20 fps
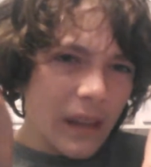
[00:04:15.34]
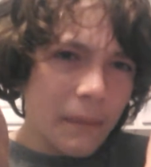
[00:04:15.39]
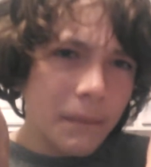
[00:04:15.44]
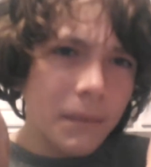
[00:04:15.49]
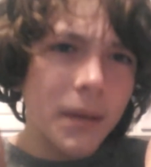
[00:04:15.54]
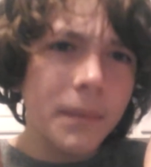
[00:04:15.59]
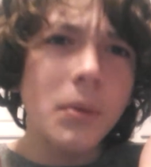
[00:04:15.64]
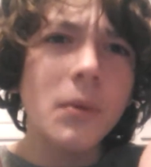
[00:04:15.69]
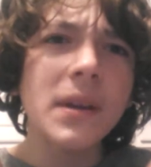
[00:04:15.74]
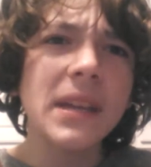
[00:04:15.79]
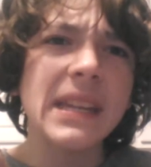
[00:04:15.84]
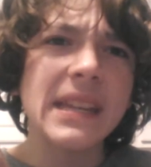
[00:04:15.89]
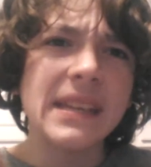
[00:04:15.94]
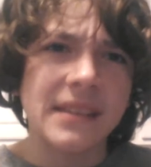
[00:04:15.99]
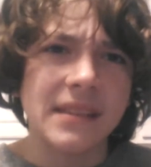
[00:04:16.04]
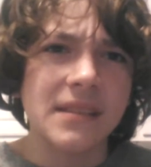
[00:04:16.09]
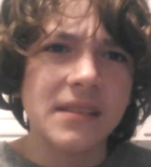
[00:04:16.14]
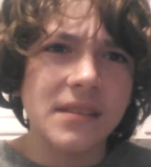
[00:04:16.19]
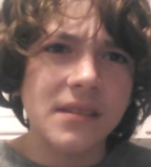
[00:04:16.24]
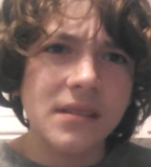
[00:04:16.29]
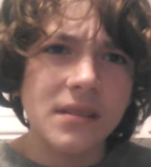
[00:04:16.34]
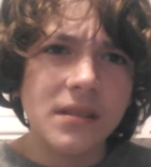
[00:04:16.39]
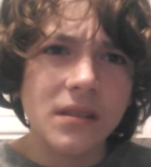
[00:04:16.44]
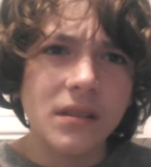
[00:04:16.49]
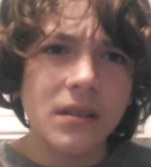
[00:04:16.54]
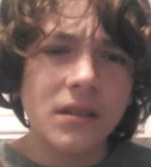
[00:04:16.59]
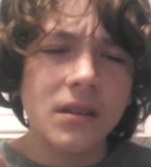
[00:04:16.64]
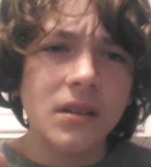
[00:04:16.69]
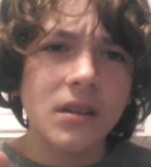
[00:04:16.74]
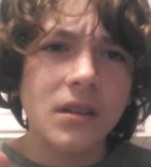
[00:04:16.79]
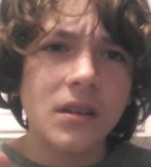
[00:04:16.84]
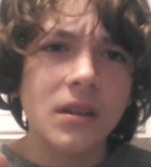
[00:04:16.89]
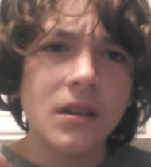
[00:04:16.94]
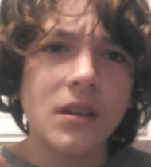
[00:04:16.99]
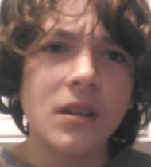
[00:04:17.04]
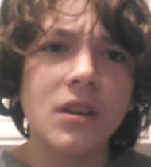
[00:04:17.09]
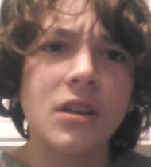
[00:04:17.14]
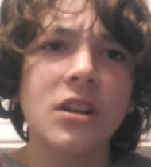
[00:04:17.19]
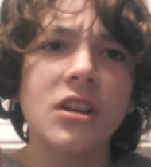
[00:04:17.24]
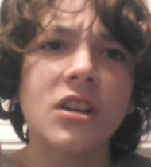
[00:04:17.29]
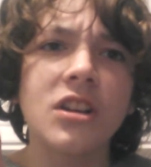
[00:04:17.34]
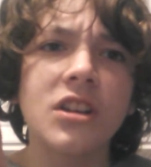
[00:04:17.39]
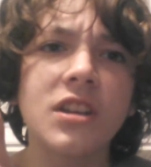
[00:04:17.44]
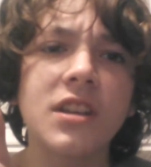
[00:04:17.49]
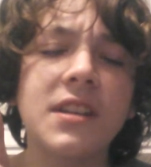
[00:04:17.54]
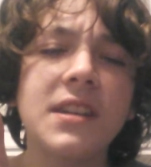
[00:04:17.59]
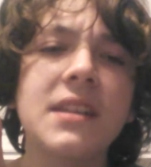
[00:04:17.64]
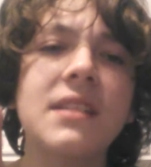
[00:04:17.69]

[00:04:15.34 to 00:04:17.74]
my point is, you